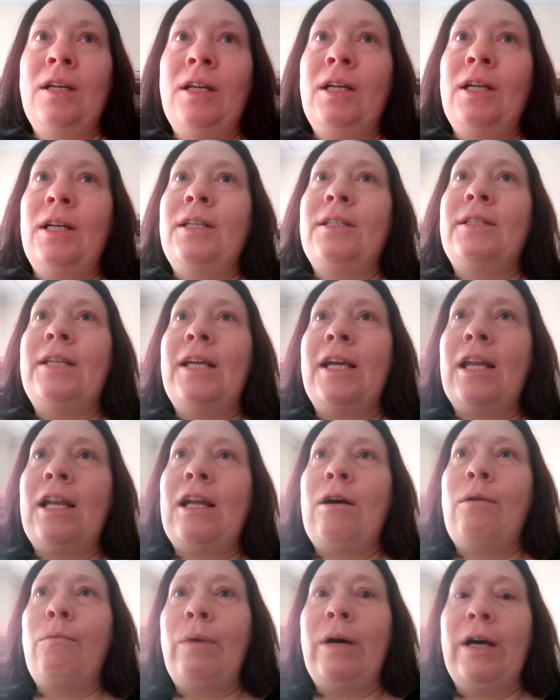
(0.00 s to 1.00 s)
he's taking
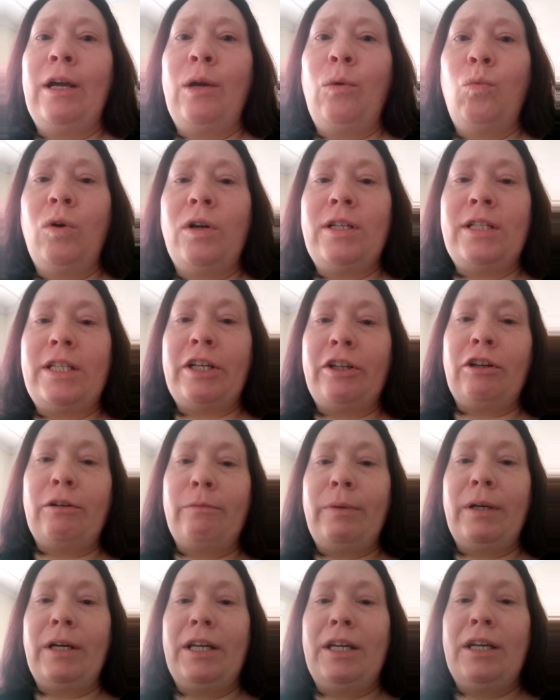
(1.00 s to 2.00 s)
out my 1
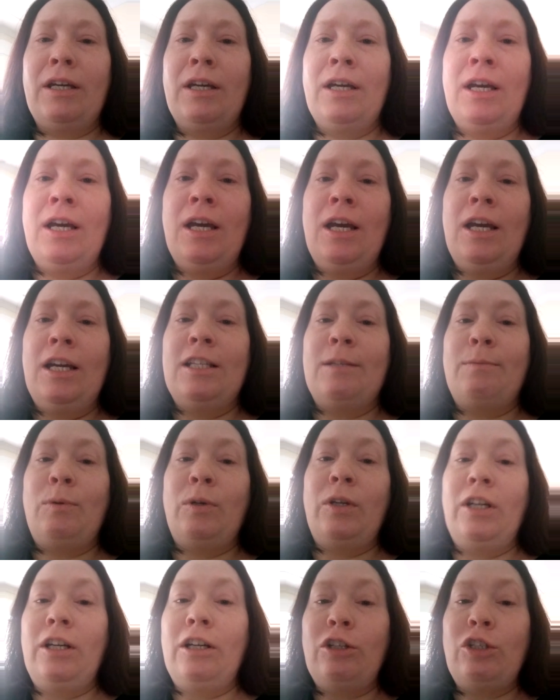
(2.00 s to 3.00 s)
terabyte, he's
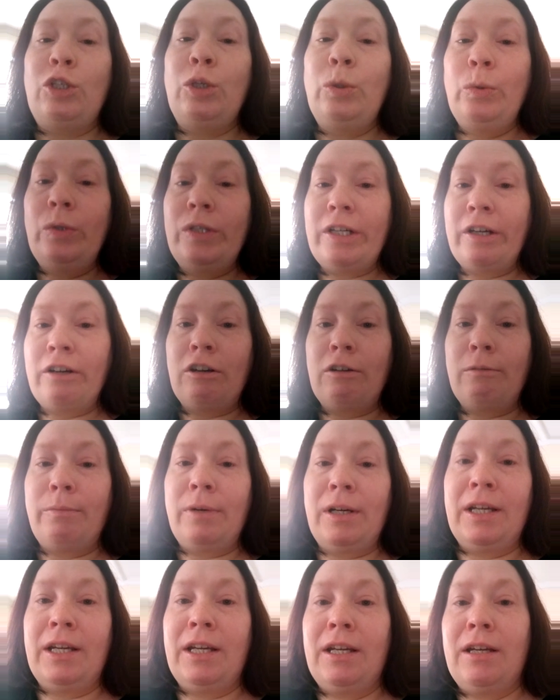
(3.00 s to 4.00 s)
putting in a 2
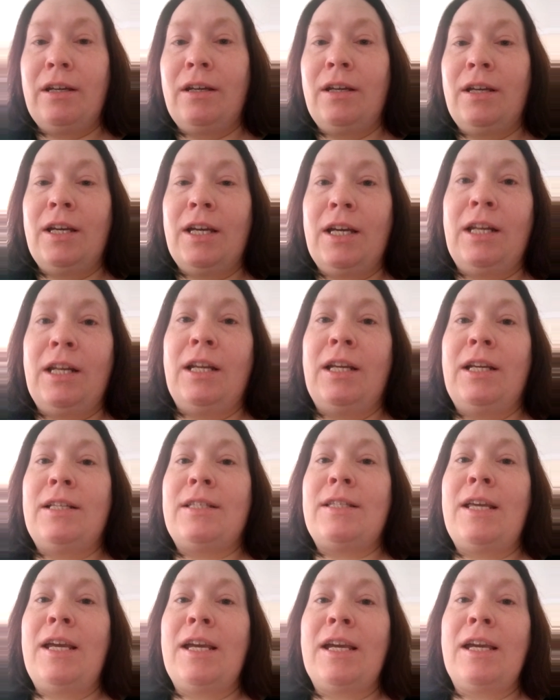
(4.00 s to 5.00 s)
terabyte, and then
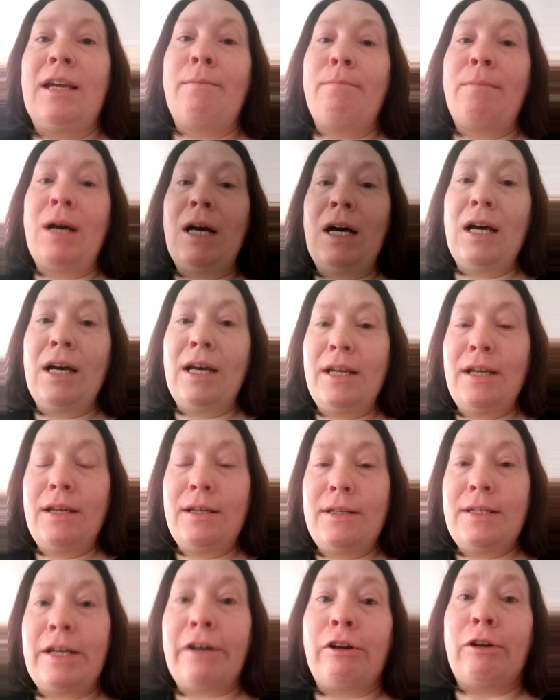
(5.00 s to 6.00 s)
he's taking my
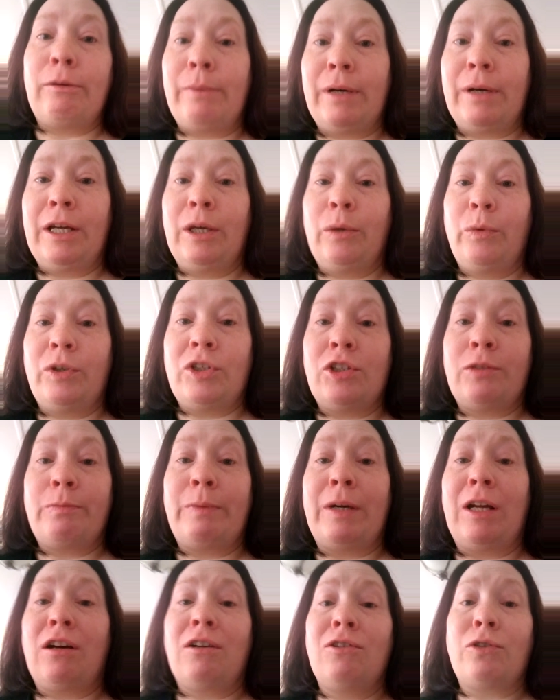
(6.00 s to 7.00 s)
terabyte, which is
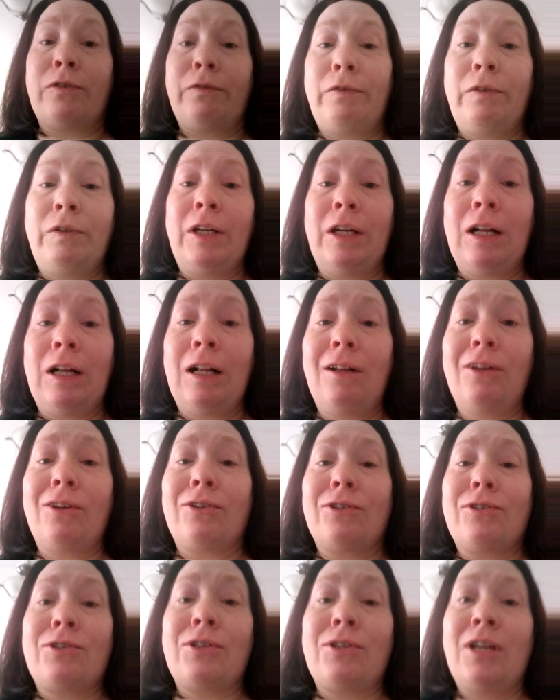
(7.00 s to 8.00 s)
about
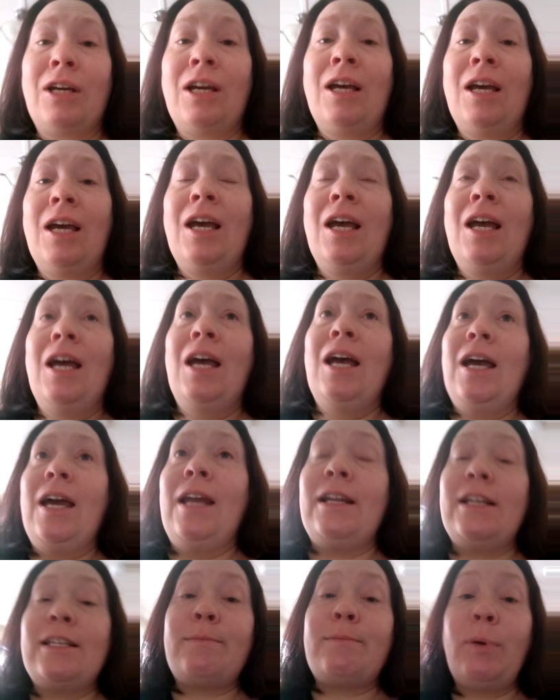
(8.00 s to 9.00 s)
$150,
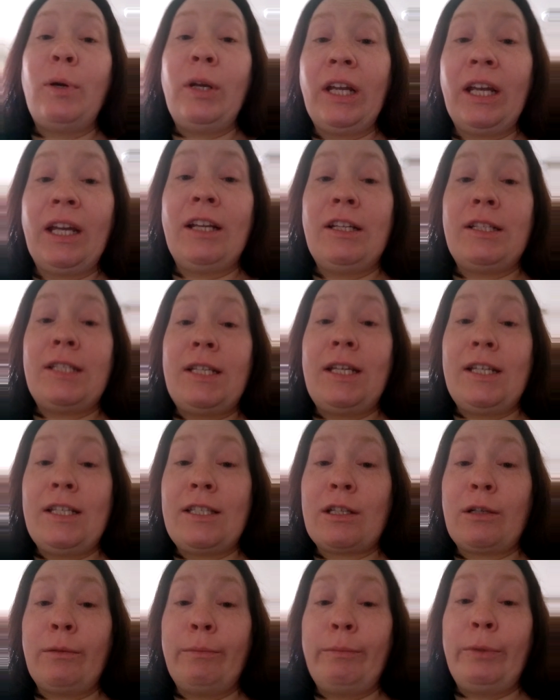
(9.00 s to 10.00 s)
and he's putting it into
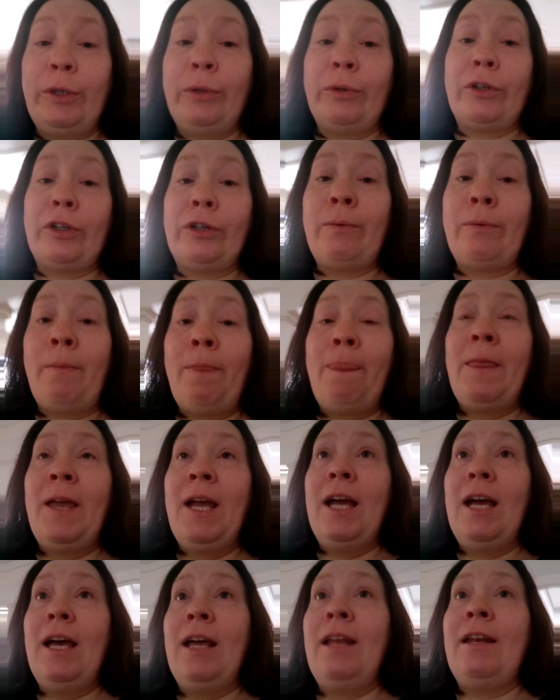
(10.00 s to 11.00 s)
his computer.
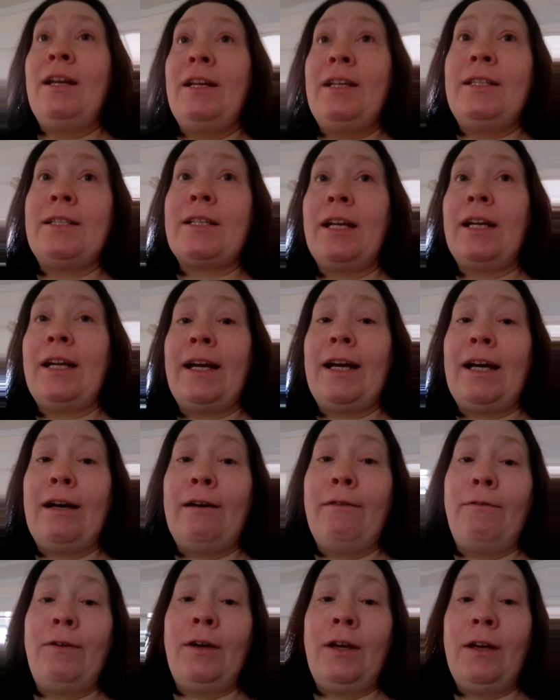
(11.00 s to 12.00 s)
And then he's going to
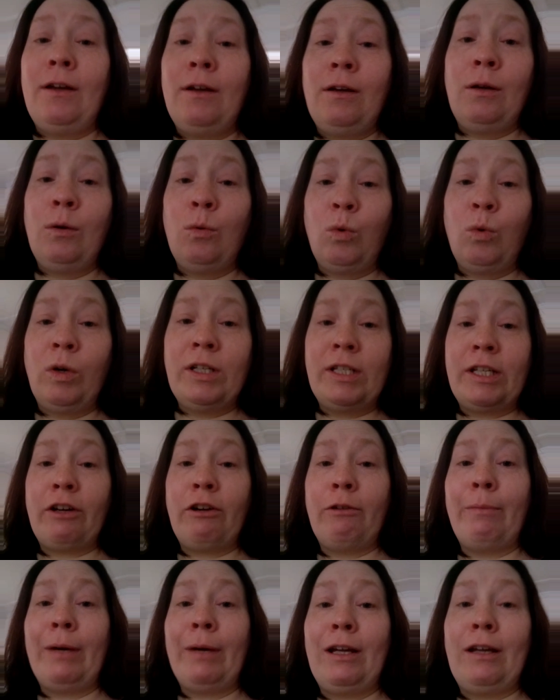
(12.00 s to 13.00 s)
have 1
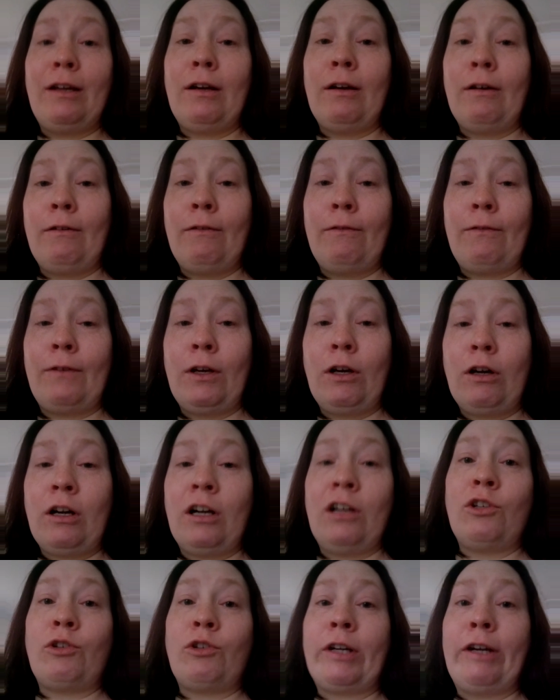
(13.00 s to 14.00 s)
terabyte of
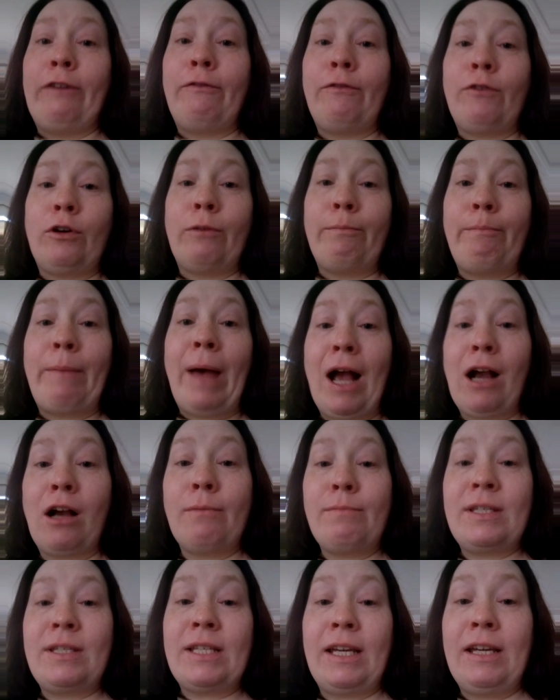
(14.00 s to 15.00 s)
hard drive for
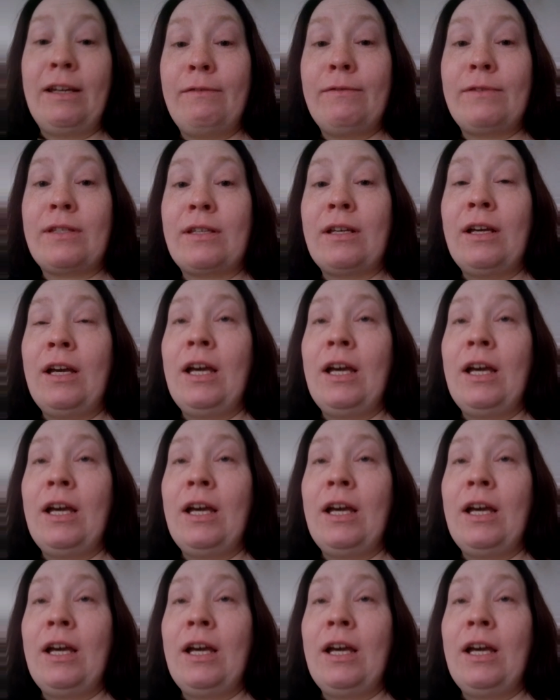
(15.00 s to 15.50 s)
backup saves,